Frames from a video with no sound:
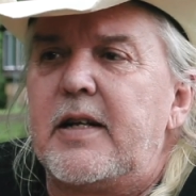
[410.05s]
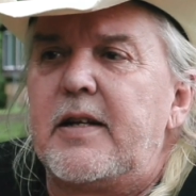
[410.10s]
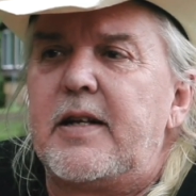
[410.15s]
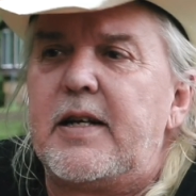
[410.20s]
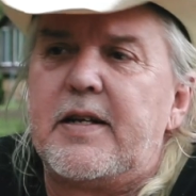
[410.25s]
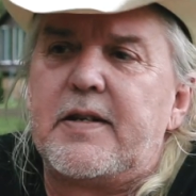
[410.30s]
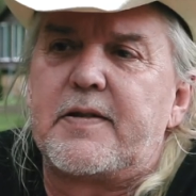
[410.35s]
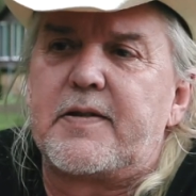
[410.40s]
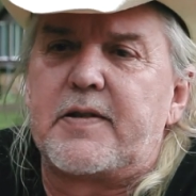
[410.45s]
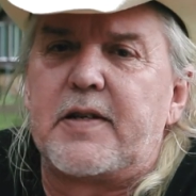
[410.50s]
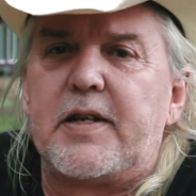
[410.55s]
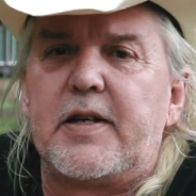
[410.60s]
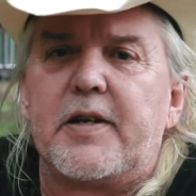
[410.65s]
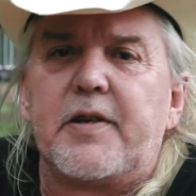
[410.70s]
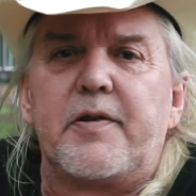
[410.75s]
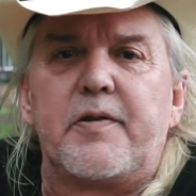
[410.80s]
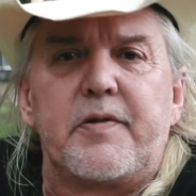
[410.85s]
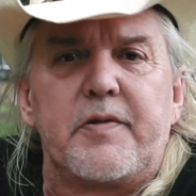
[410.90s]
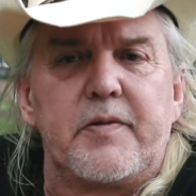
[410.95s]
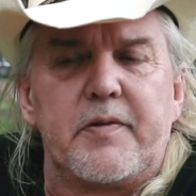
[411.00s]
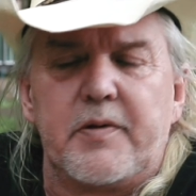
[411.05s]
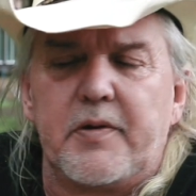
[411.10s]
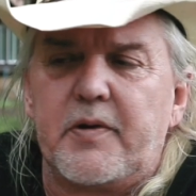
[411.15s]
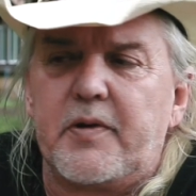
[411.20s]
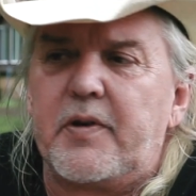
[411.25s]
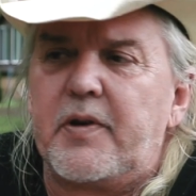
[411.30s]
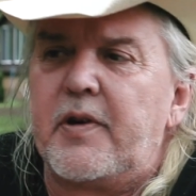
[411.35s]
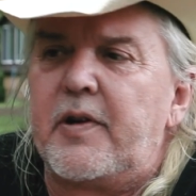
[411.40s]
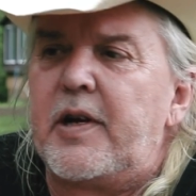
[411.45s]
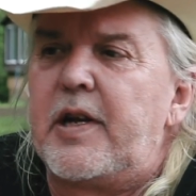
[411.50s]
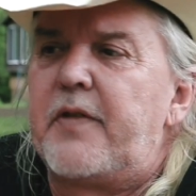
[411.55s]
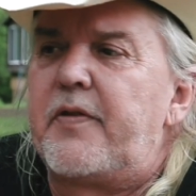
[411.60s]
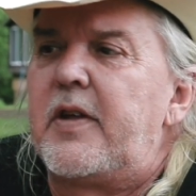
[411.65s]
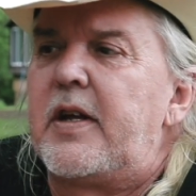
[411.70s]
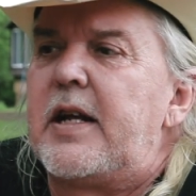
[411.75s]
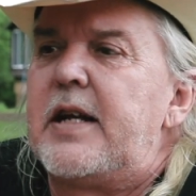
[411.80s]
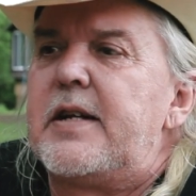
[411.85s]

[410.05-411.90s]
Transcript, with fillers: did he see it or, mm-hmm. or anything.